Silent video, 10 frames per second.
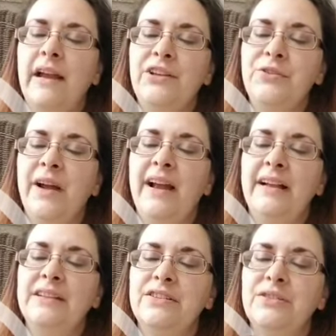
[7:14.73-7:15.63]
I
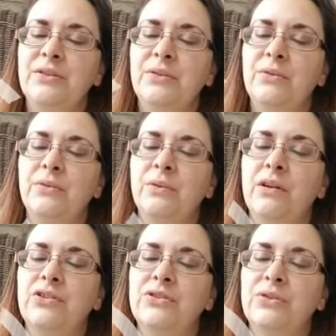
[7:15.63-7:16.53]
tried to
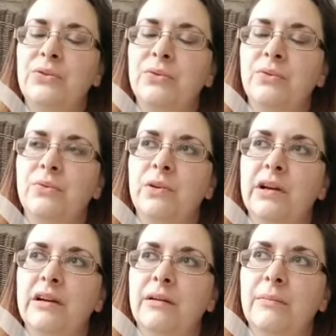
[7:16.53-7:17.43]
do
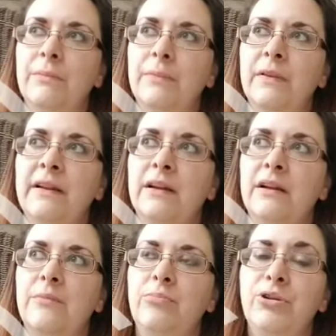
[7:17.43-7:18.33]
like
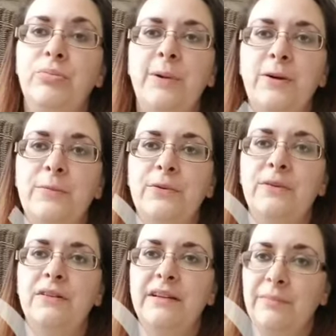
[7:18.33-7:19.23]
a blue
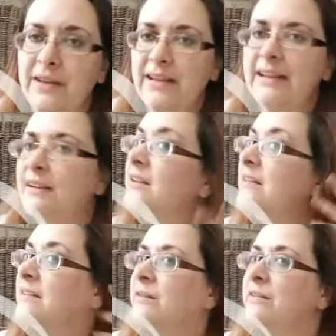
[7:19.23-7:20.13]
purple in my hair
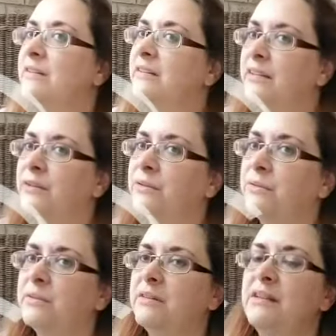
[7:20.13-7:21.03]
at the, you know,
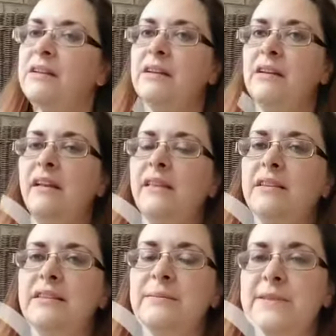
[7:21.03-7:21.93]
the
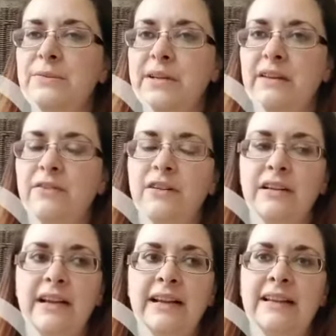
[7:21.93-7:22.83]
tips or
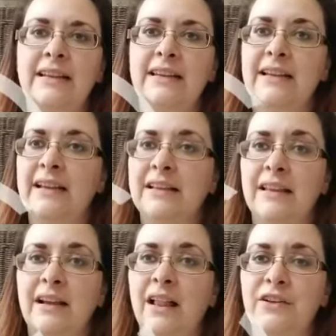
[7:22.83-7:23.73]
whatever, and it,
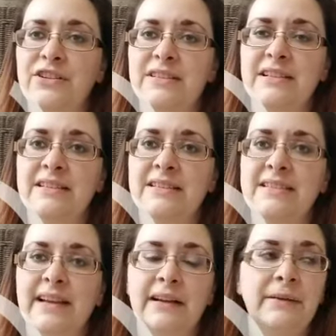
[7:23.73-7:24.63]
the color just didn't
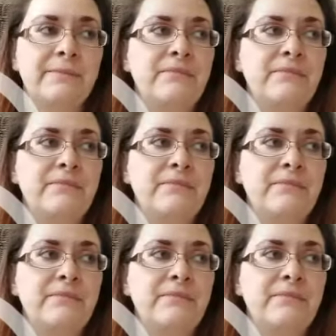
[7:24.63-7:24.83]
stick.